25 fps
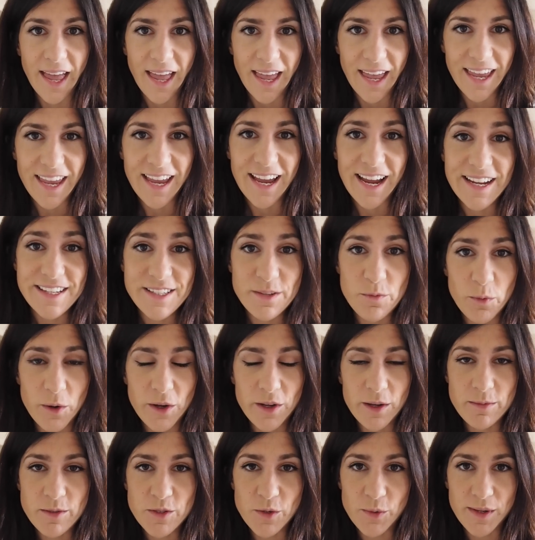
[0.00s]
Hey guys, and
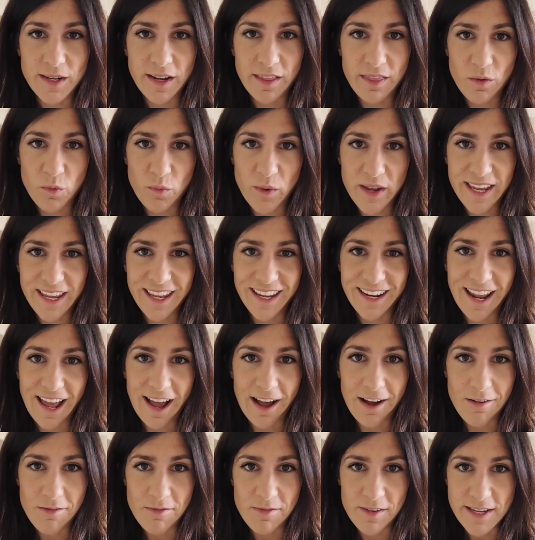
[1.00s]
welcome to another week in
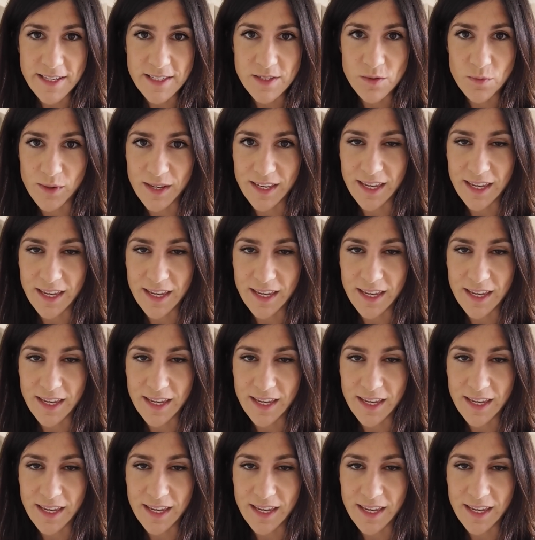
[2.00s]
outfits.